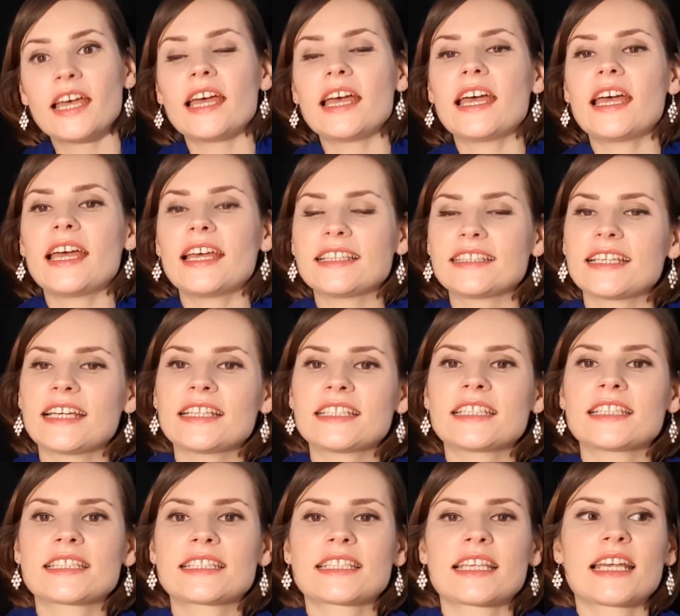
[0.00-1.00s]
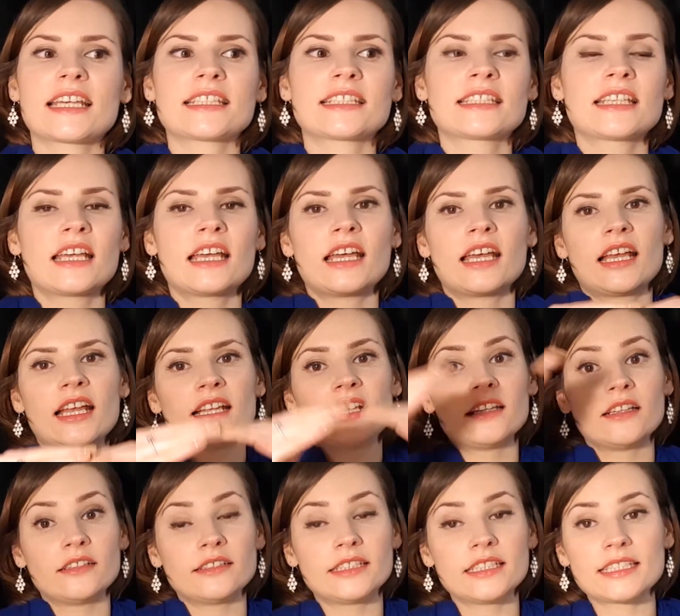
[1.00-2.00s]
and then he says,
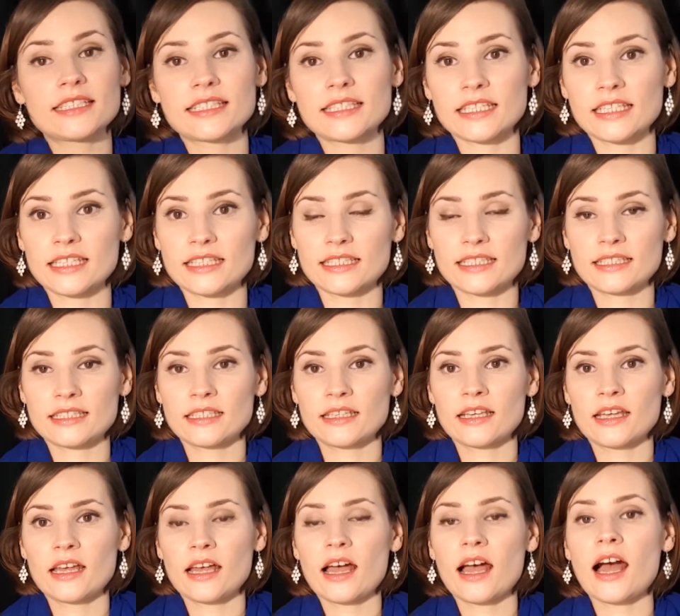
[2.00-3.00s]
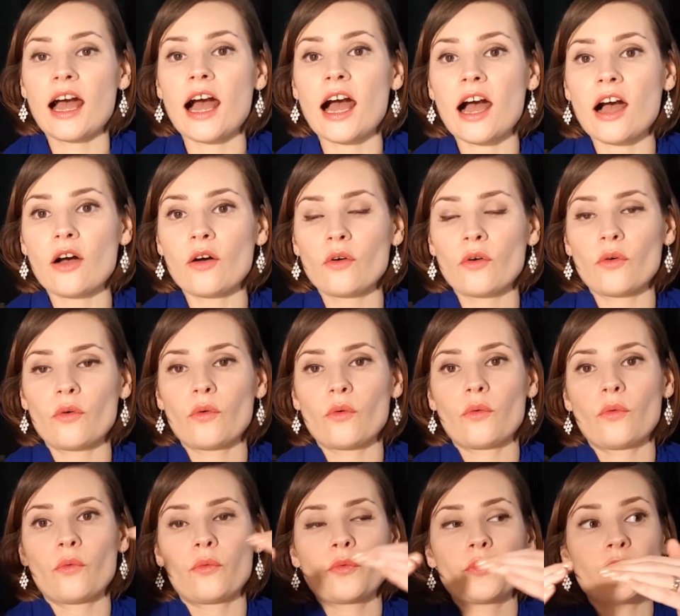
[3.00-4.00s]
this is how
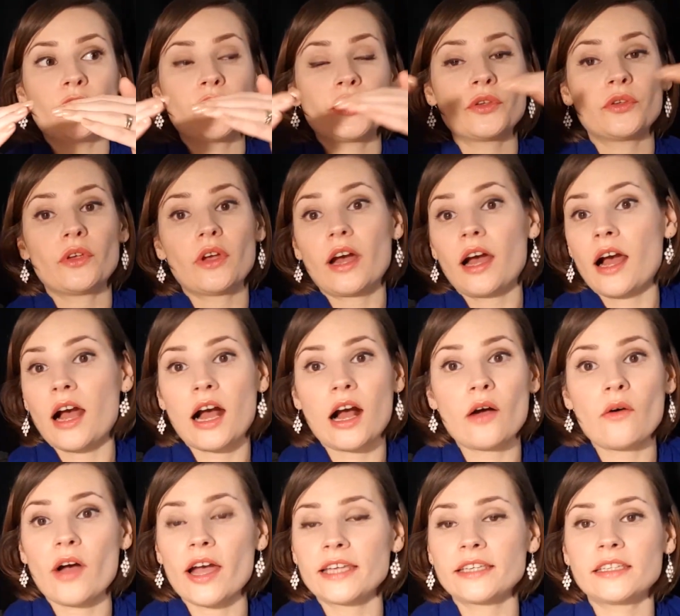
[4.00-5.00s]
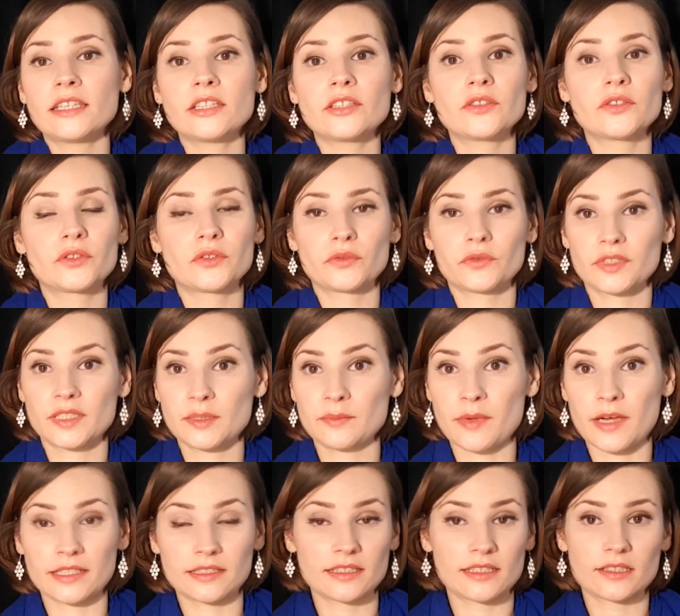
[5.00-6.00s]
I need you to
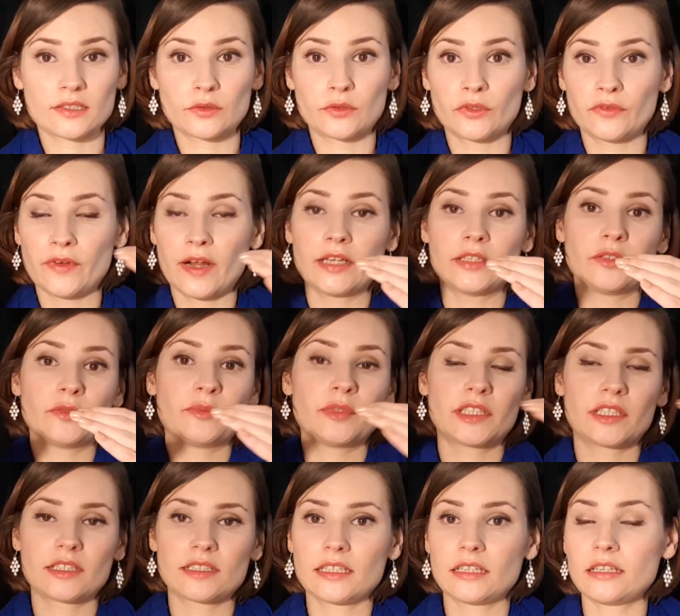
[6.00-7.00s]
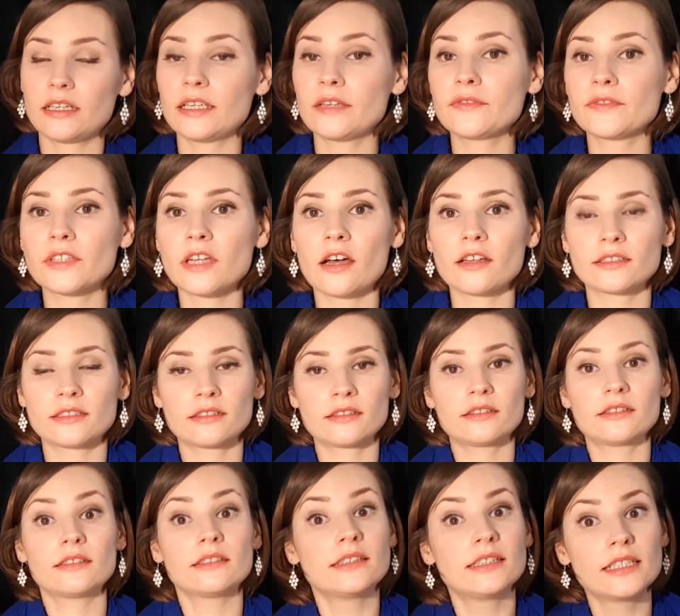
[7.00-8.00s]
respect this core value, because if not,
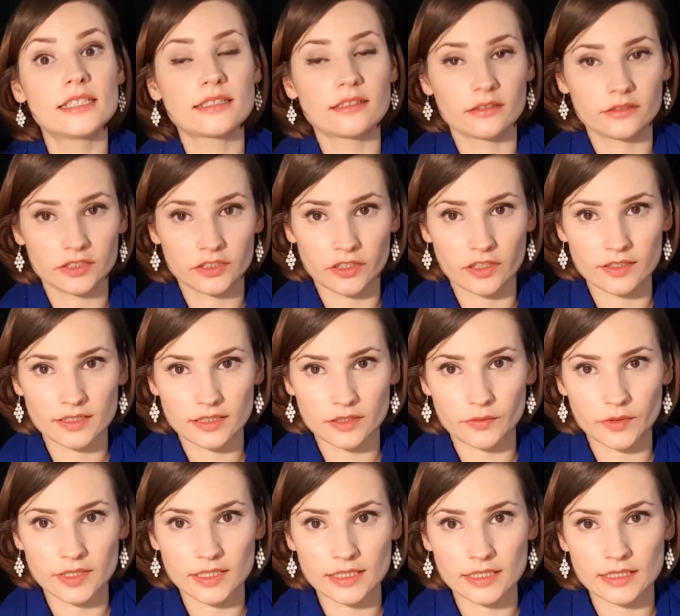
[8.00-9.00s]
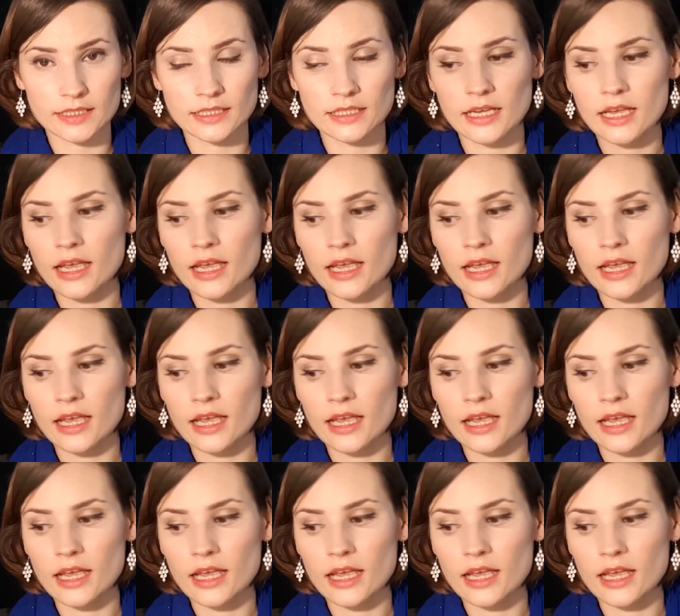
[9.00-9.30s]
these are the consequences.